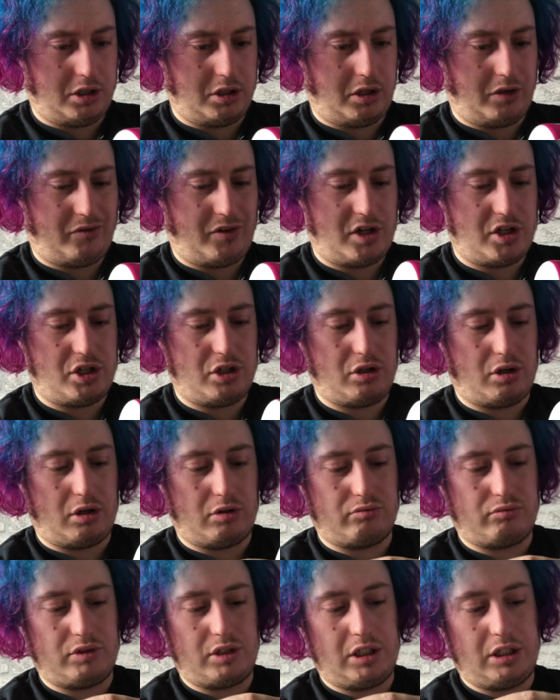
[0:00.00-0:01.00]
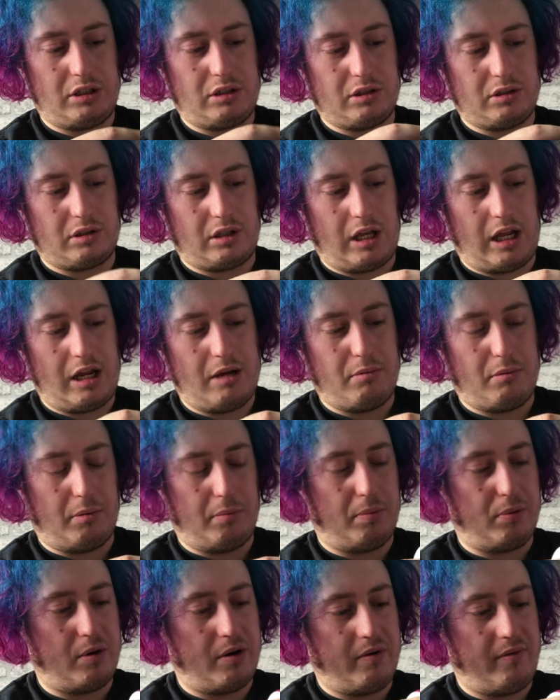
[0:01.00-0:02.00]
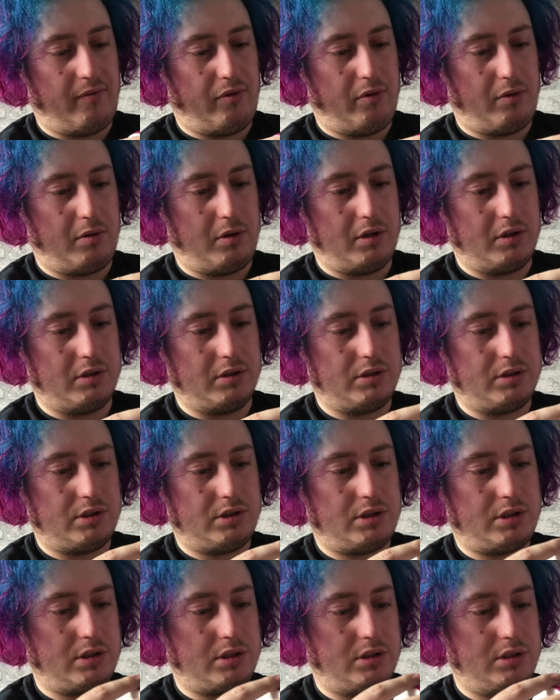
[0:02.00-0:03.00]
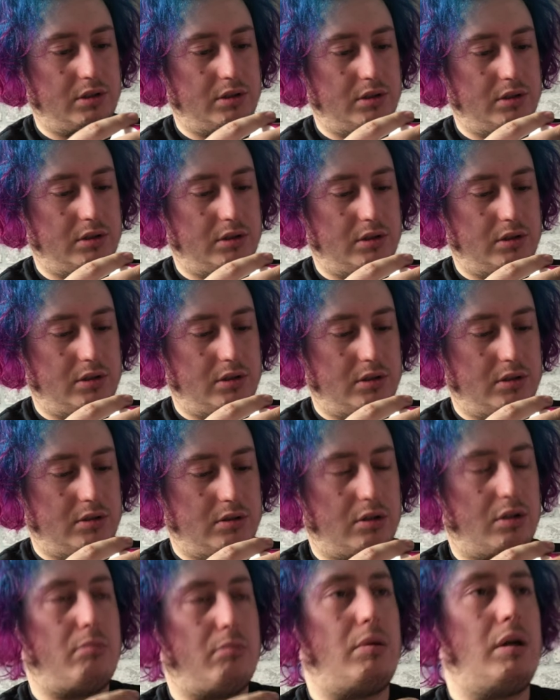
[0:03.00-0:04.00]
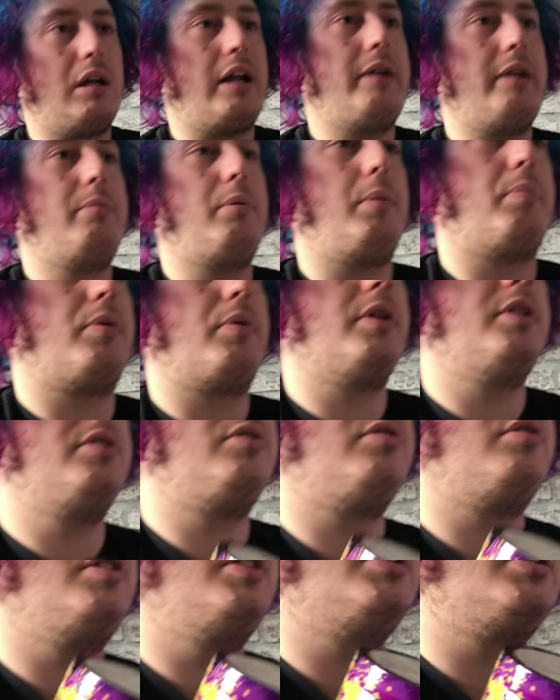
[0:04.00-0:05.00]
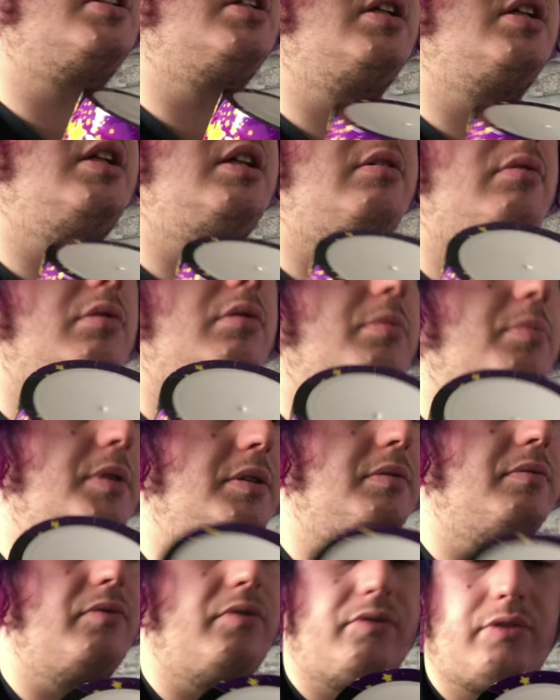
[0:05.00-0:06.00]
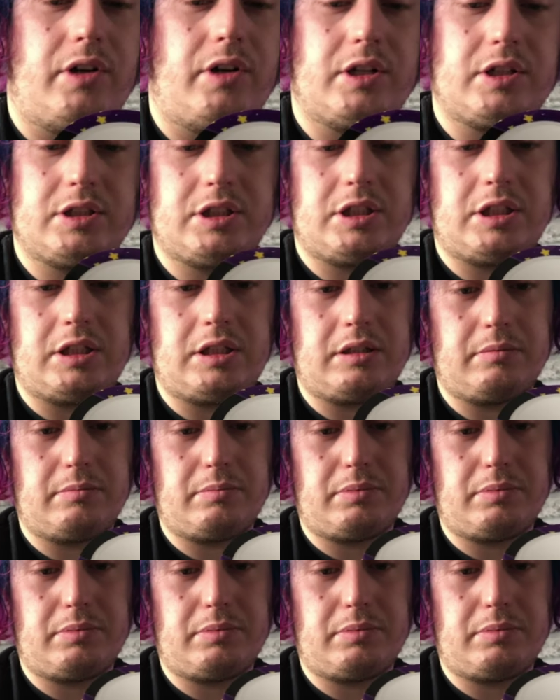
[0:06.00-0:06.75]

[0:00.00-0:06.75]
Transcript: I've actually got a really good label print for once. All my label prints recently are all been fucked up.